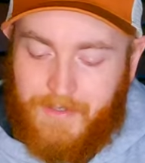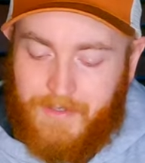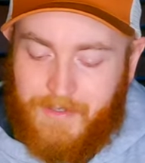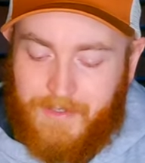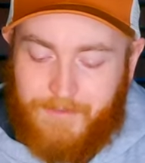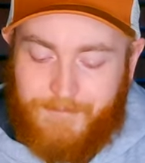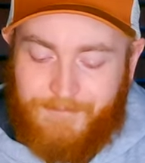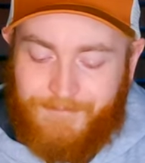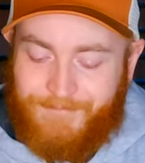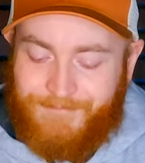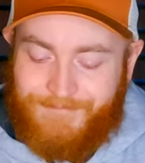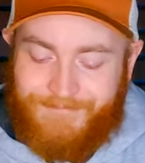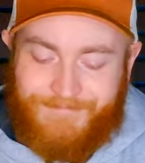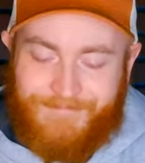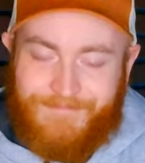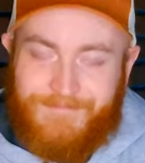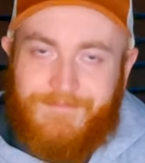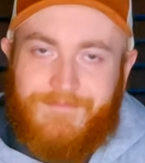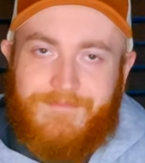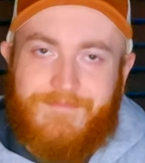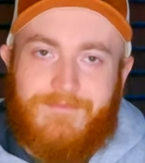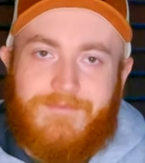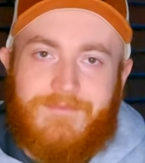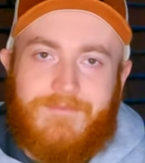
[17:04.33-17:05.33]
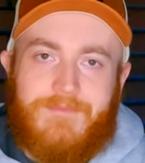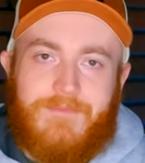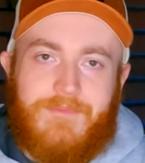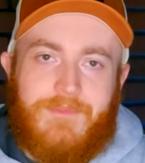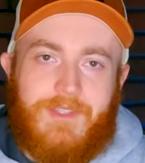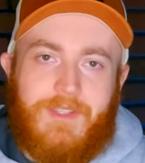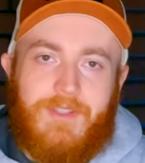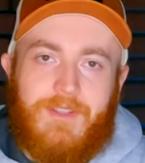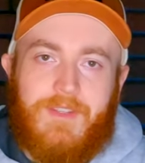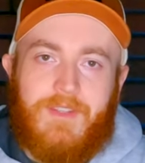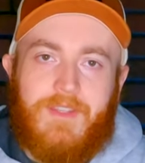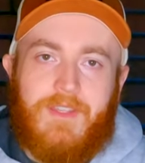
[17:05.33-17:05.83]
um,
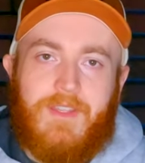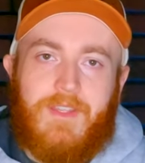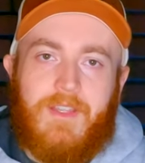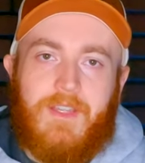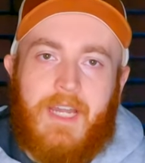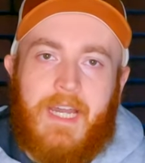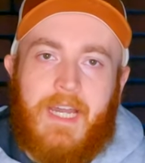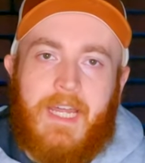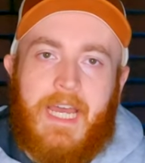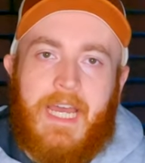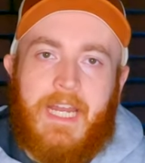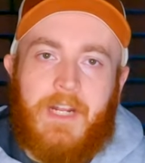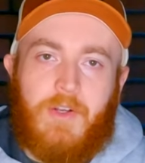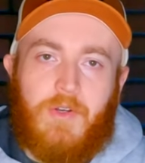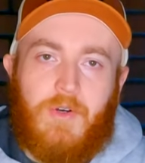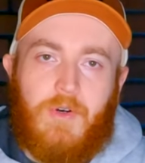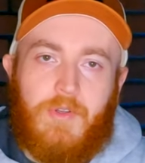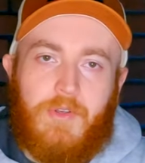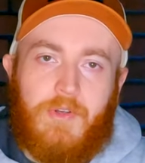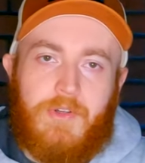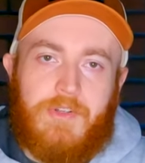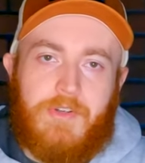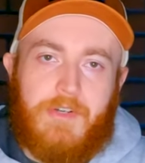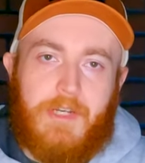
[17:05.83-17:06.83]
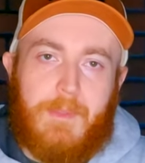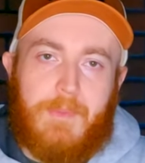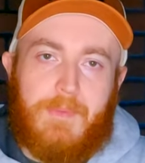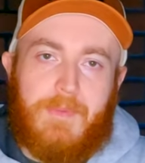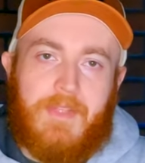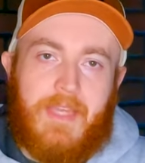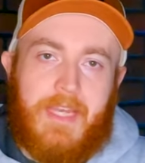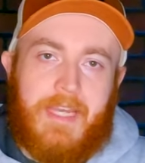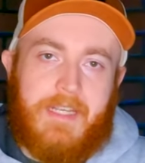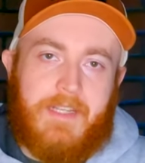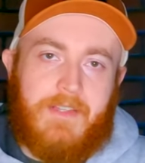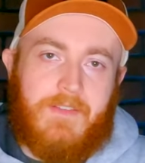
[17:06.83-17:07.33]
uh, on colder
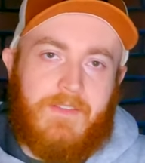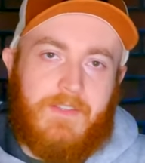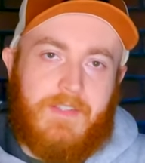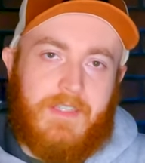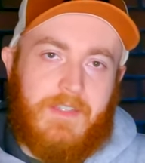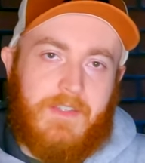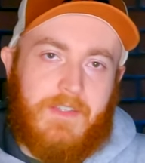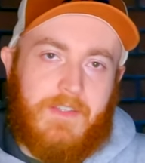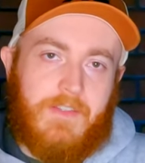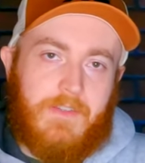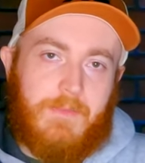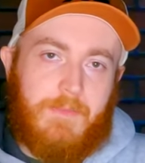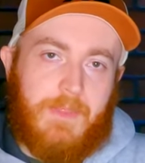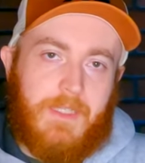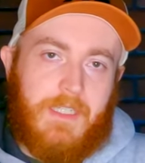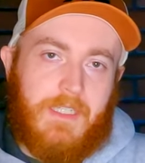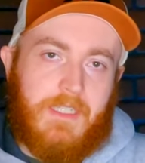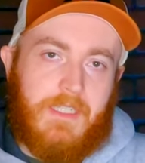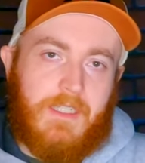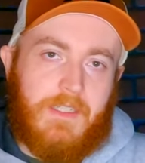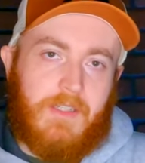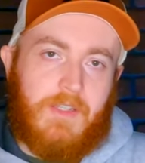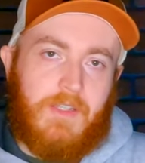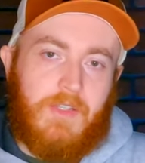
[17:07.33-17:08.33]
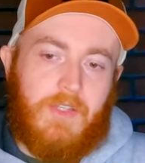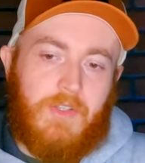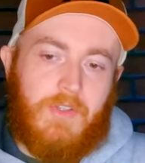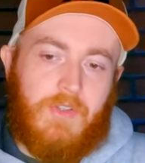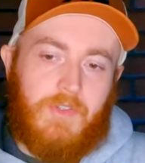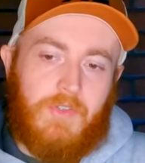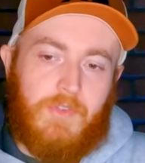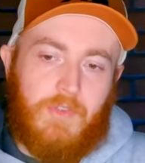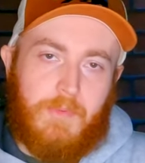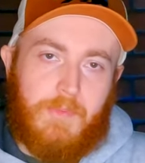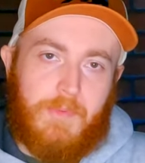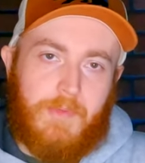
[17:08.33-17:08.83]
trips, I can see this being
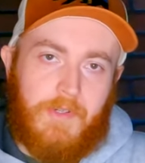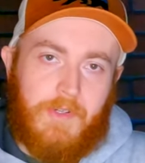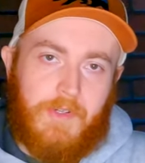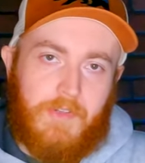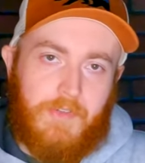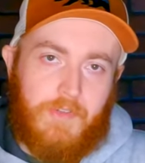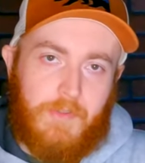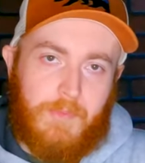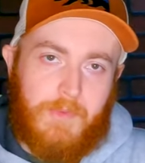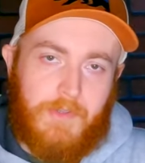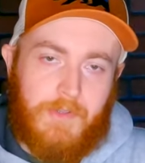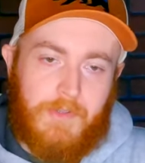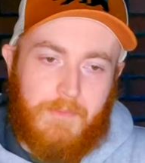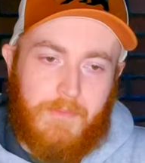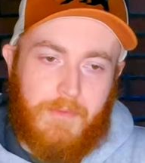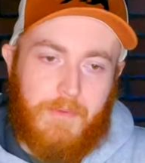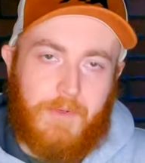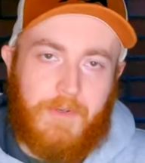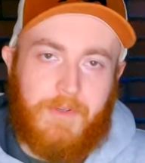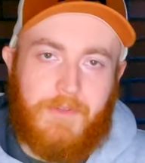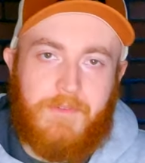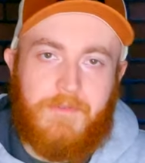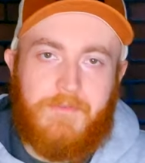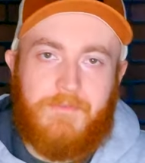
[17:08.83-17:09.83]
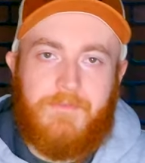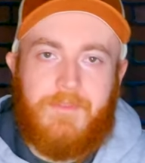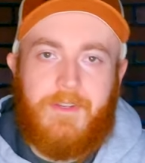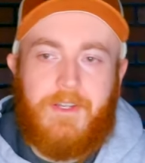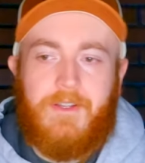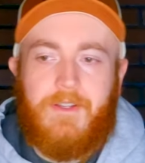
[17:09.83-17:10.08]
super, super important.